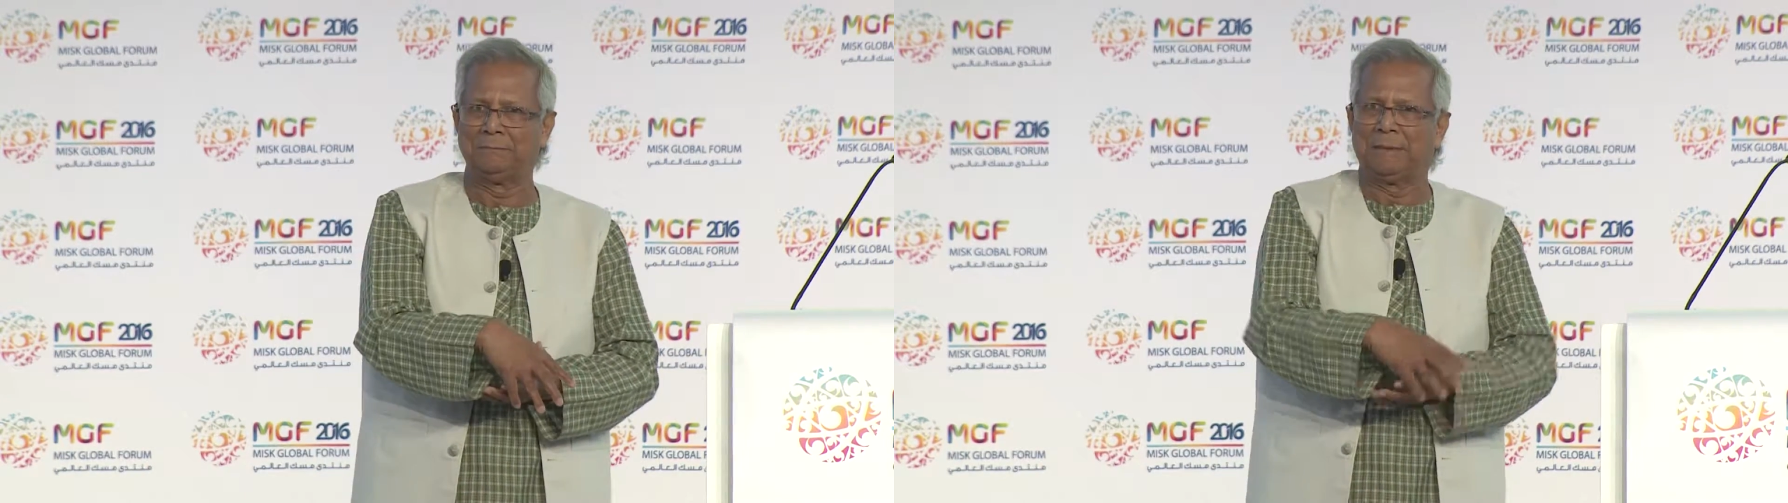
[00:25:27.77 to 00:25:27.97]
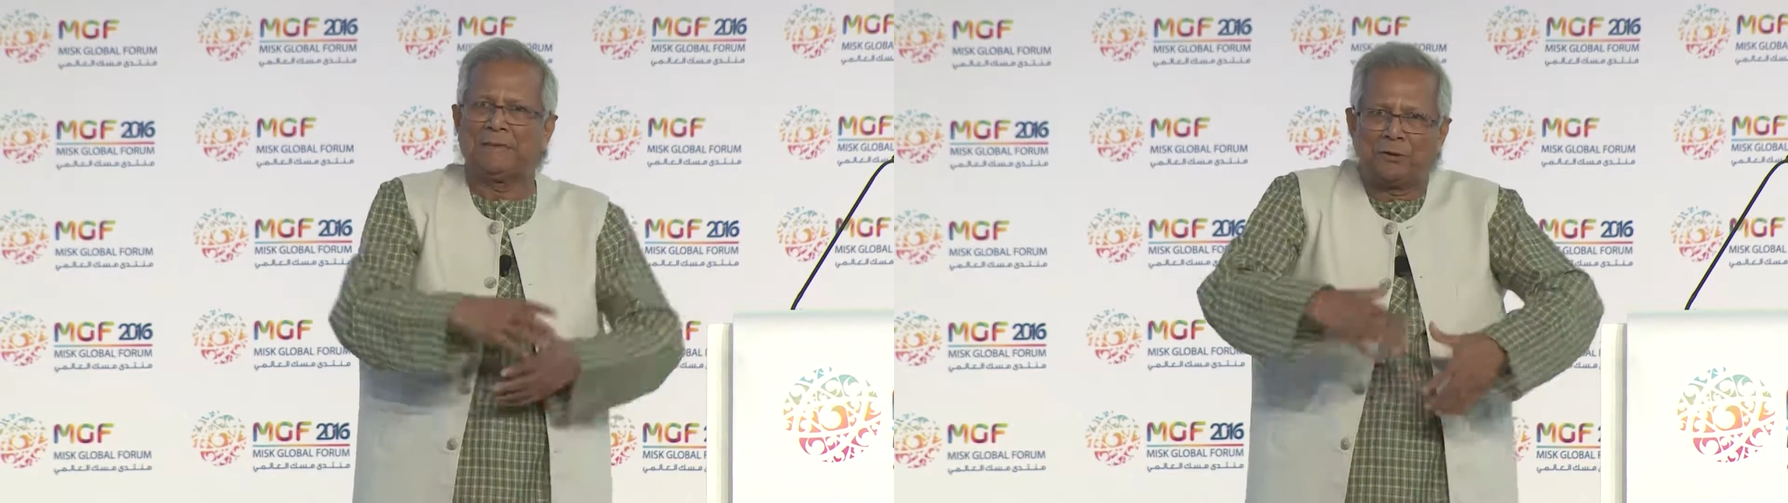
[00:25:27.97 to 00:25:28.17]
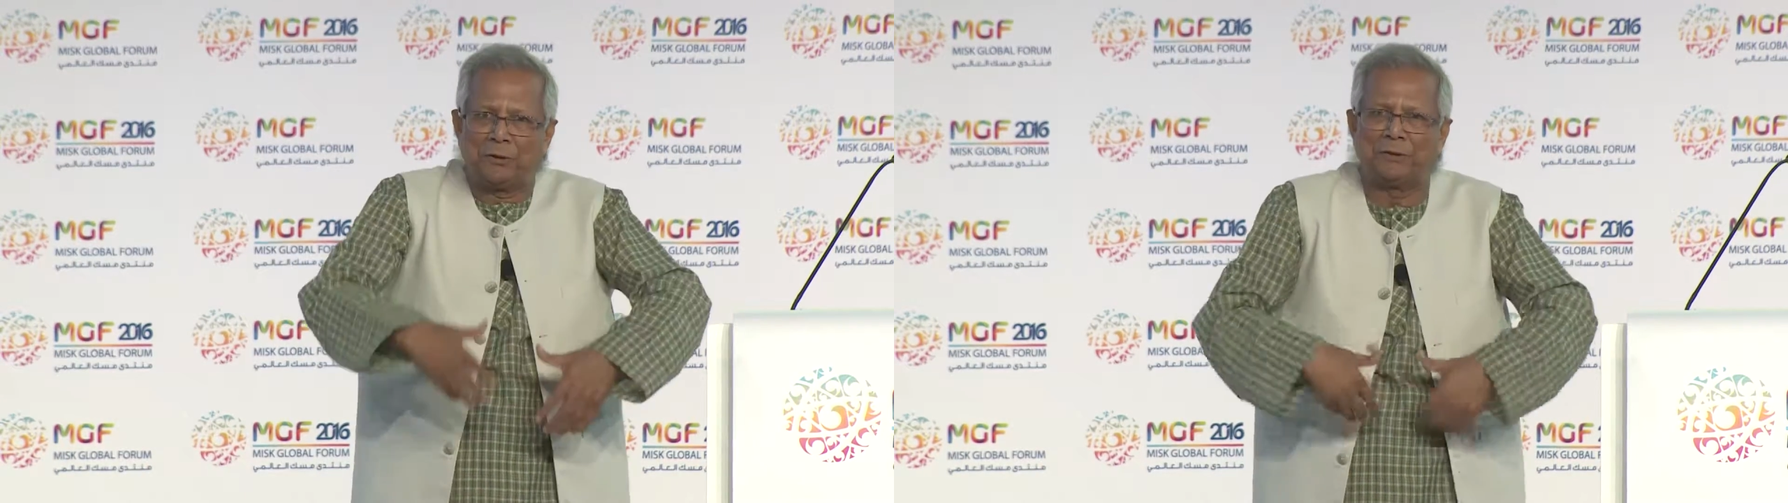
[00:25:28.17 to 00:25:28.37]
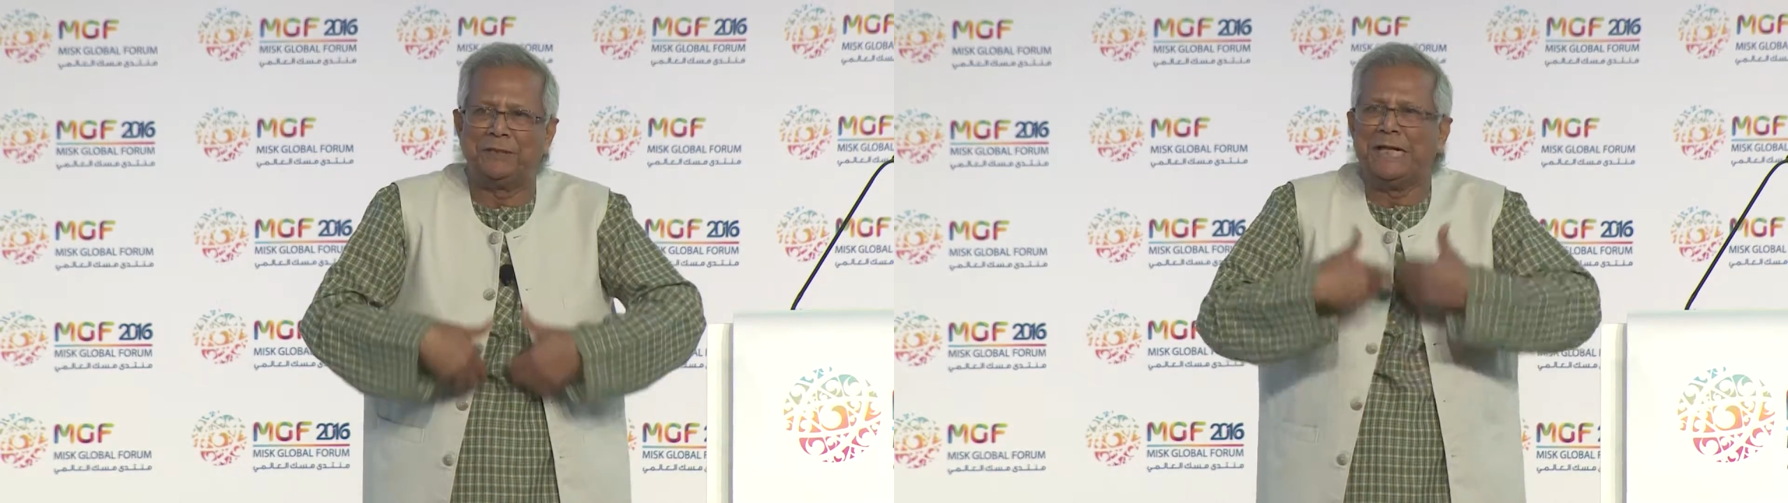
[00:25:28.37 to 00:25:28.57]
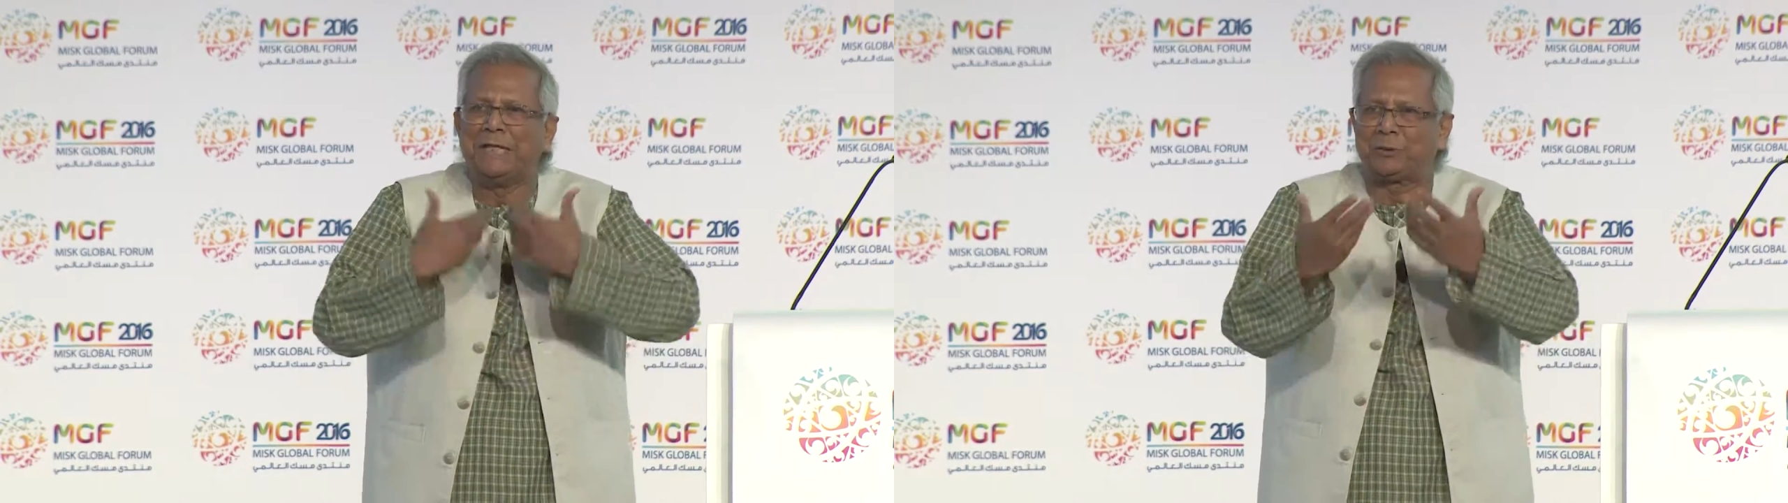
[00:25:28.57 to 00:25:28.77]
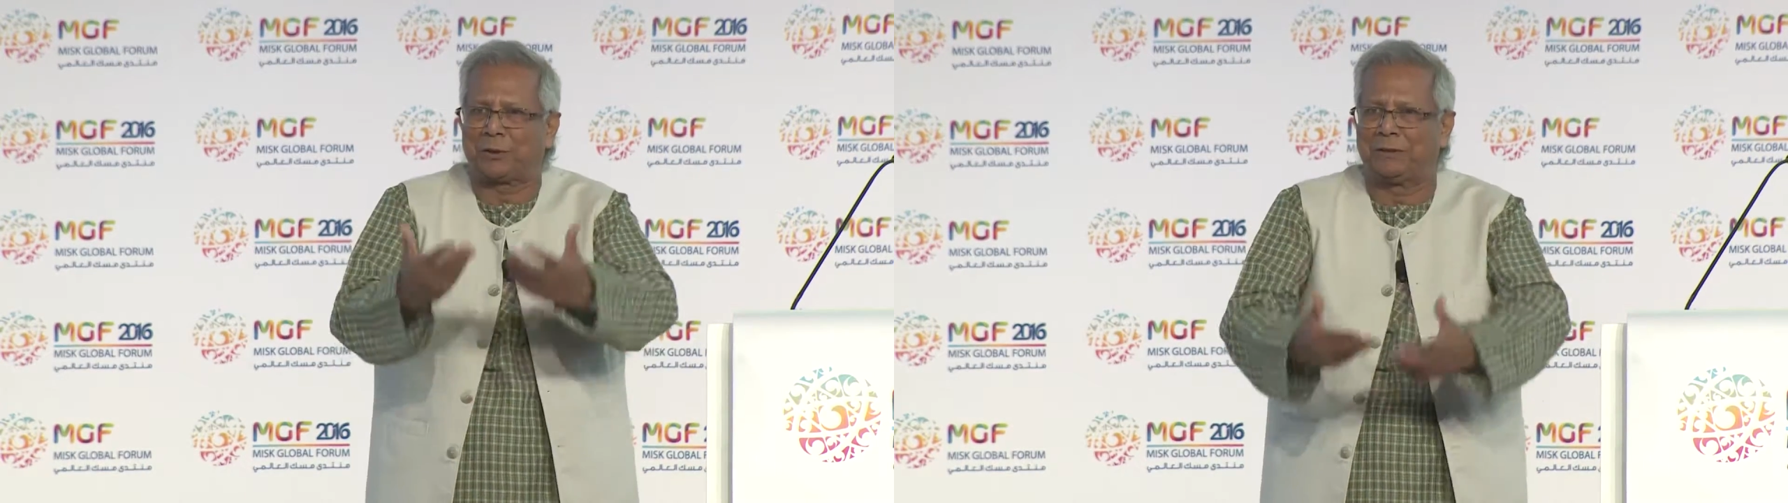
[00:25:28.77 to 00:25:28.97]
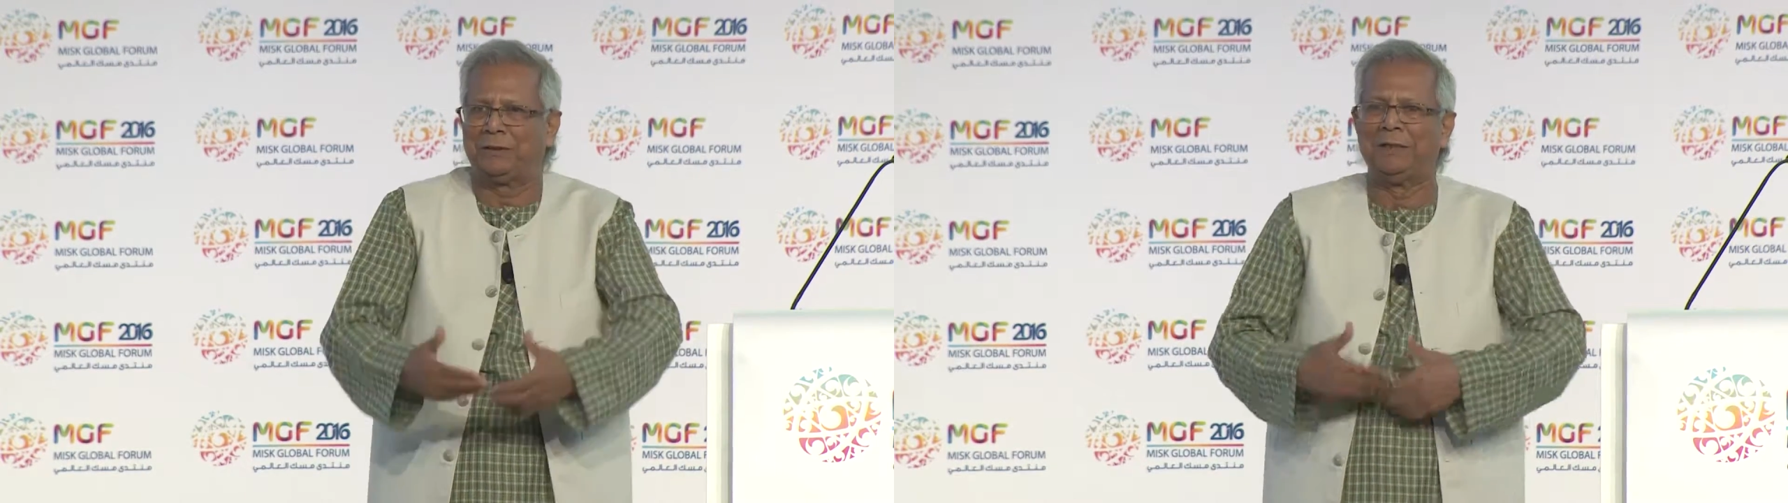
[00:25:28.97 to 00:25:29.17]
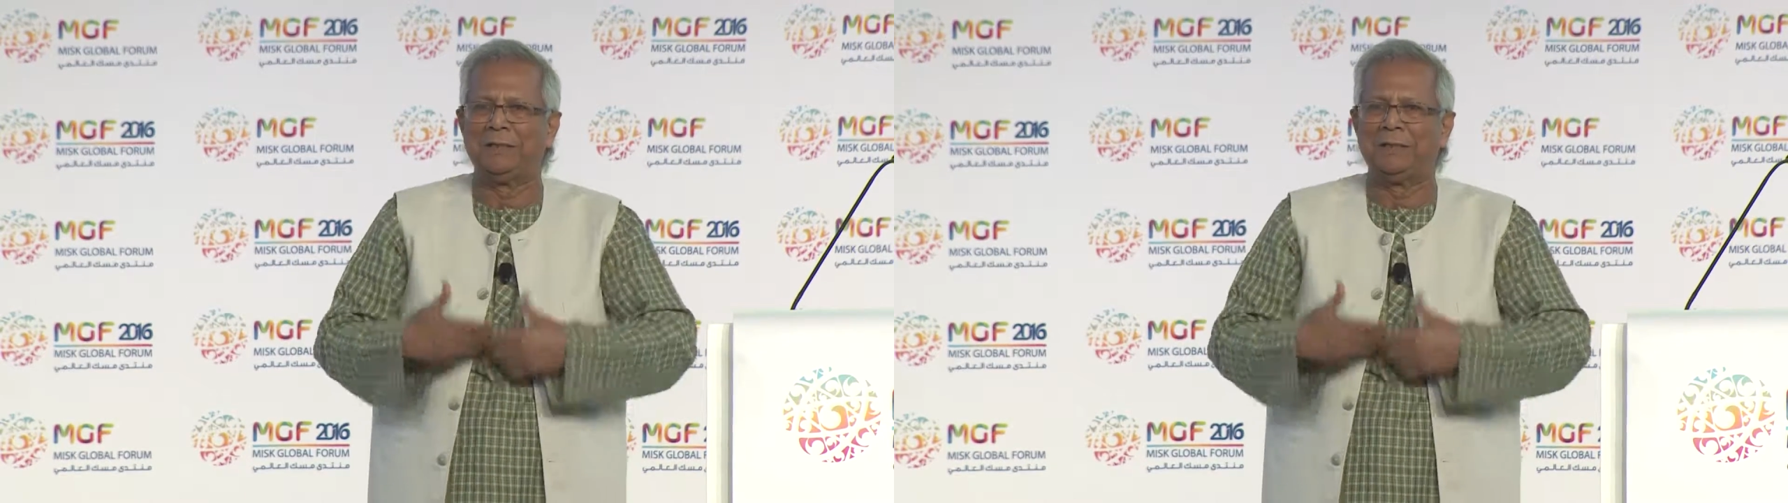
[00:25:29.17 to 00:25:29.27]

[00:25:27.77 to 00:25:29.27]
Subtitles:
It's not natural